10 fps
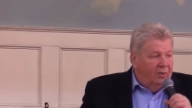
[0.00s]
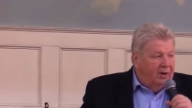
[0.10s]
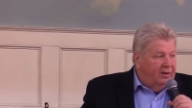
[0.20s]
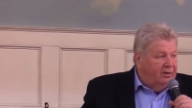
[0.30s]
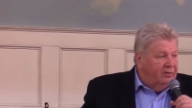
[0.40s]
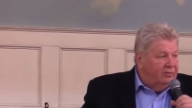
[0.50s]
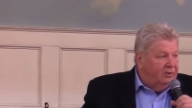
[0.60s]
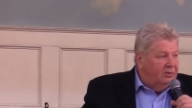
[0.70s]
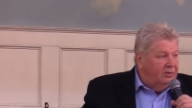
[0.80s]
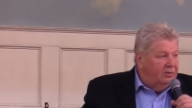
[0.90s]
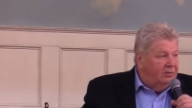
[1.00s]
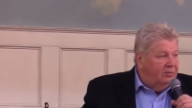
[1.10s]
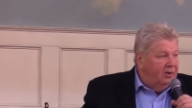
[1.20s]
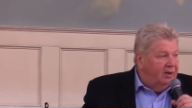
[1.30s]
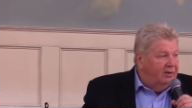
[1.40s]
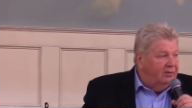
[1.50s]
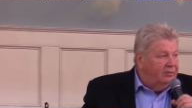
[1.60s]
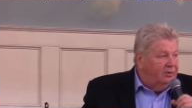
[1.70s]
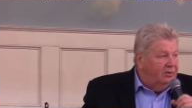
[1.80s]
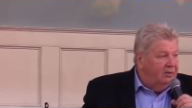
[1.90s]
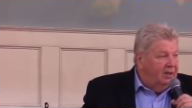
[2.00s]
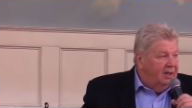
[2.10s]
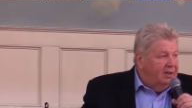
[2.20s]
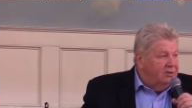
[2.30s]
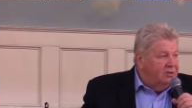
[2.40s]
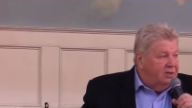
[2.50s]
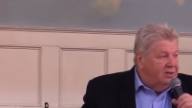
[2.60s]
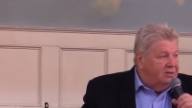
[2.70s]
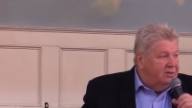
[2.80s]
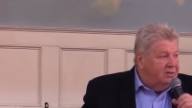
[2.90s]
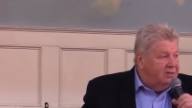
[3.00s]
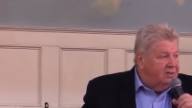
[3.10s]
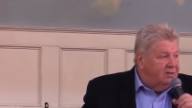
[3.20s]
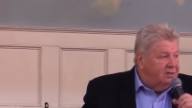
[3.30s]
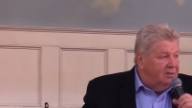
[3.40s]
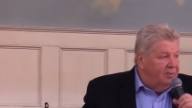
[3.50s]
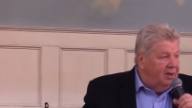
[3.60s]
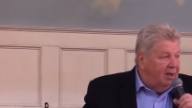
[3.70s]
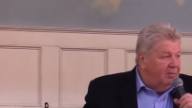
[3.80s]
Wonderful, wonderful, Jesus is to me.